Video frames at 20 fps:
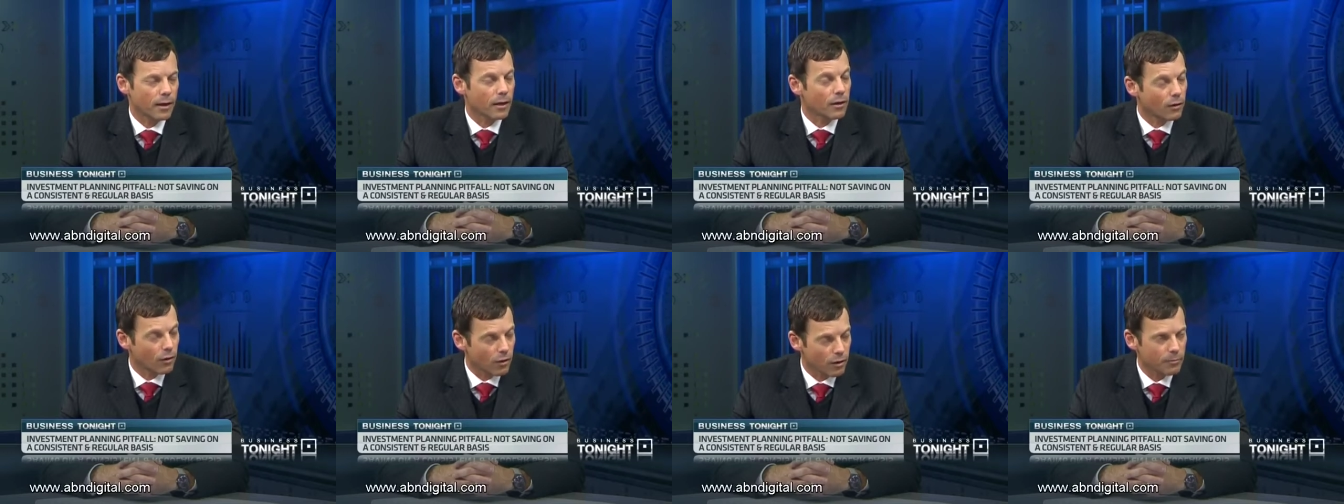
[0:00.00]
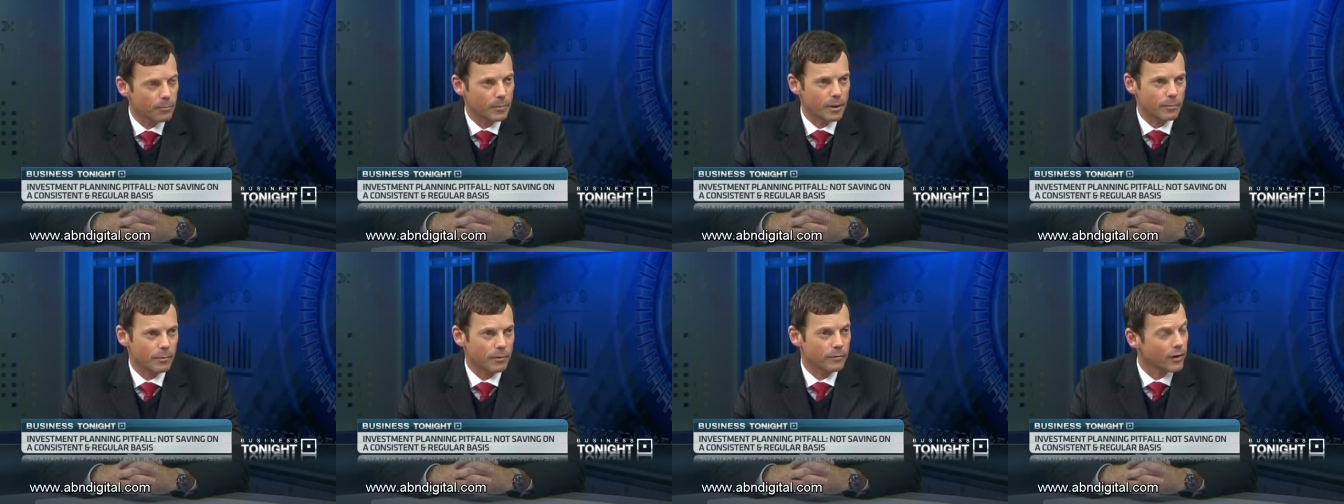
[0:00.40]
A lot of
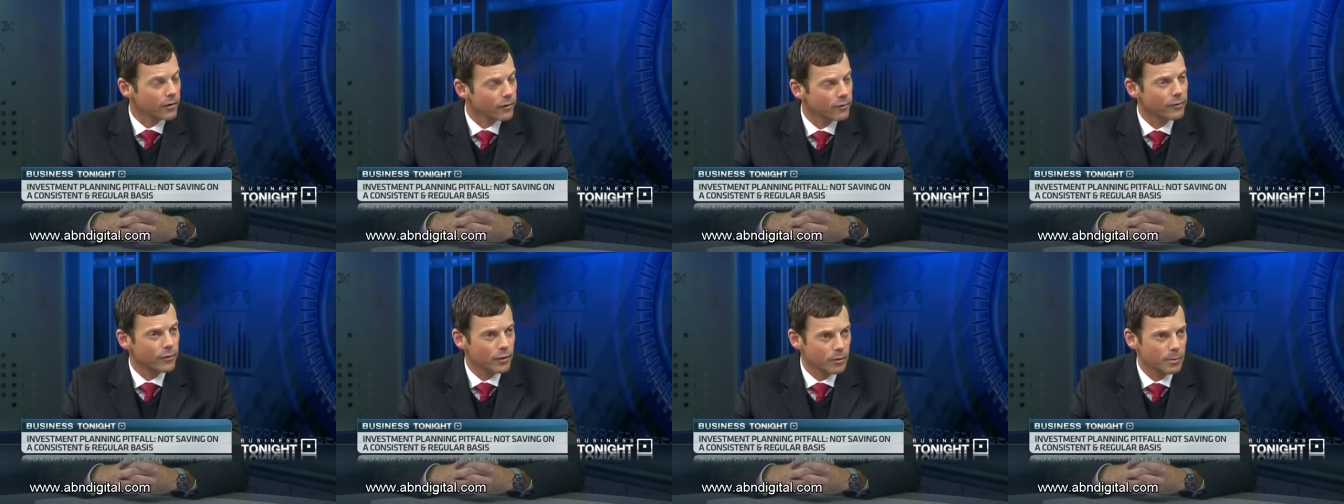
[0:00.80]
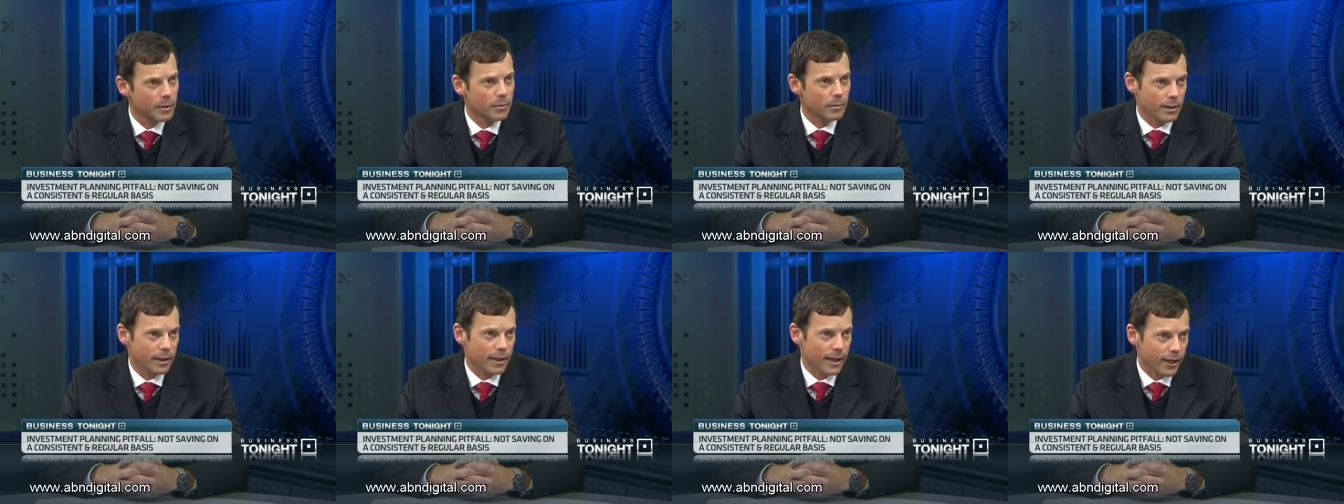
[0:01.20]
people, very few
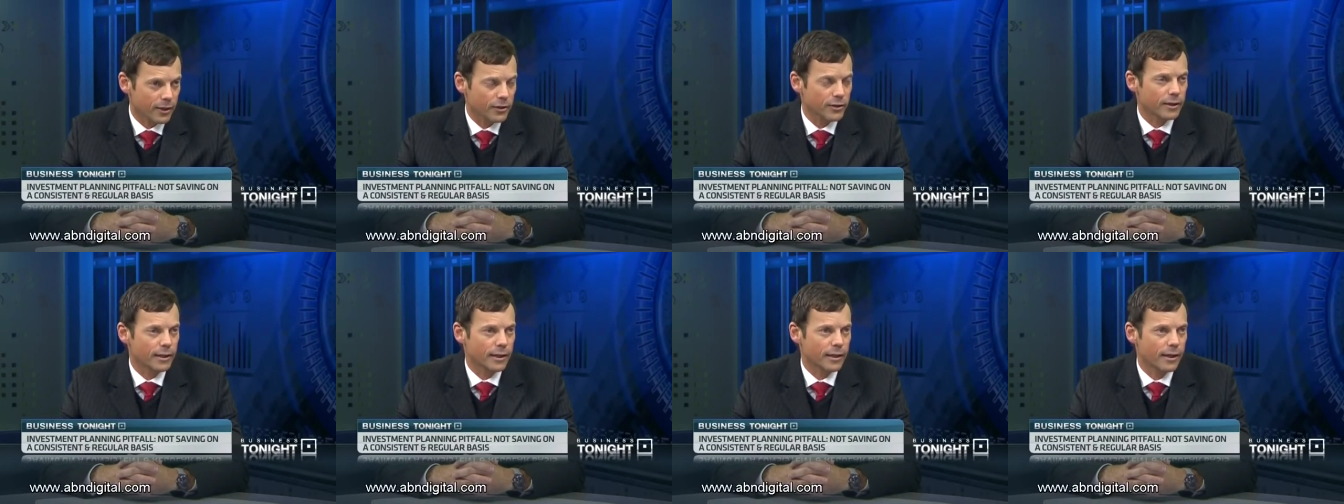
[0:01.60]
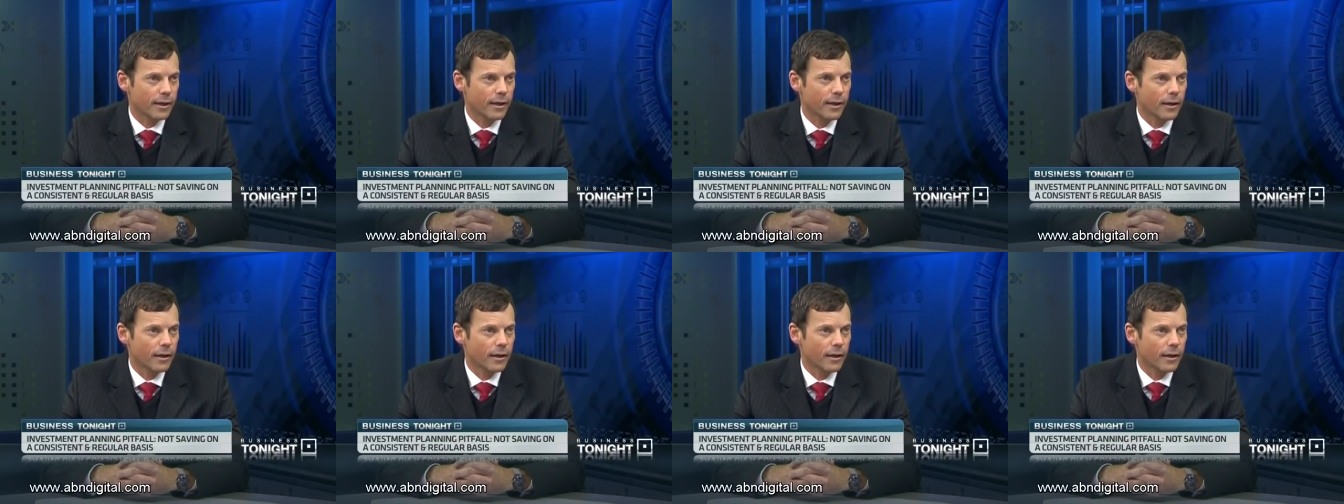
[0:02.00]
people can actually